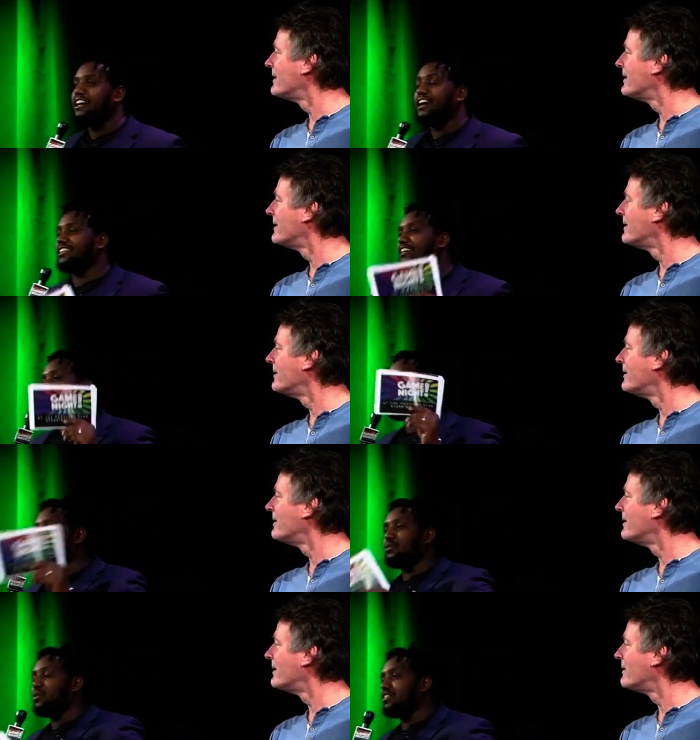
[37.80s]
Speaker 1: and they're going to be
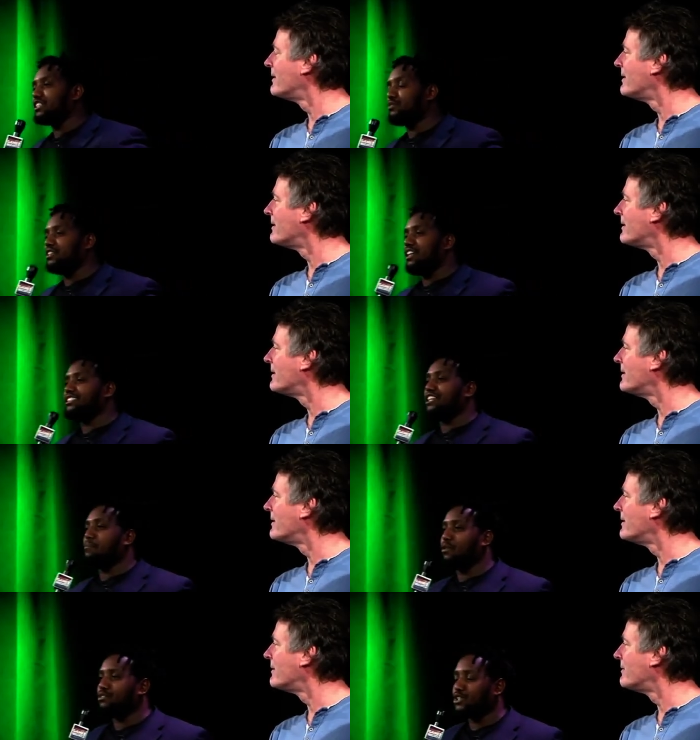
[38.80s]
with us for the next couple
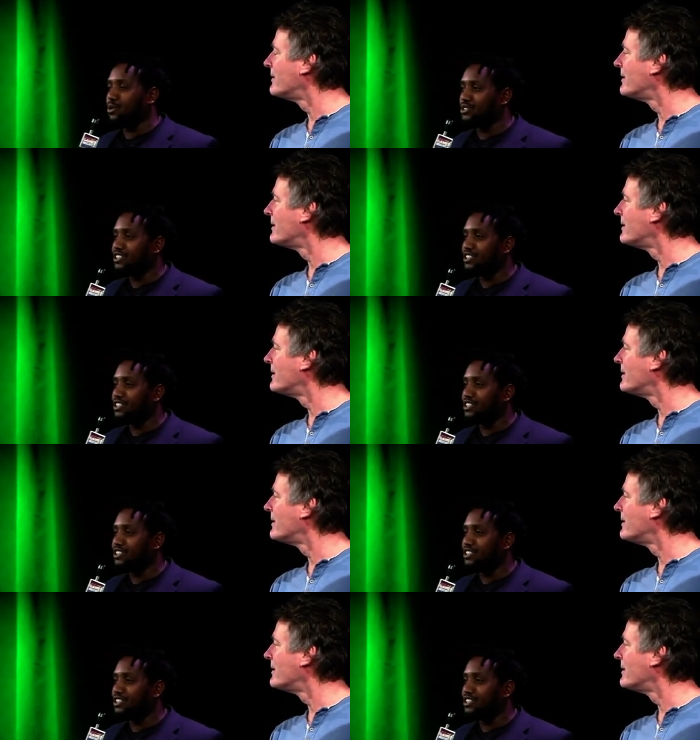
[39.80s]
of shows.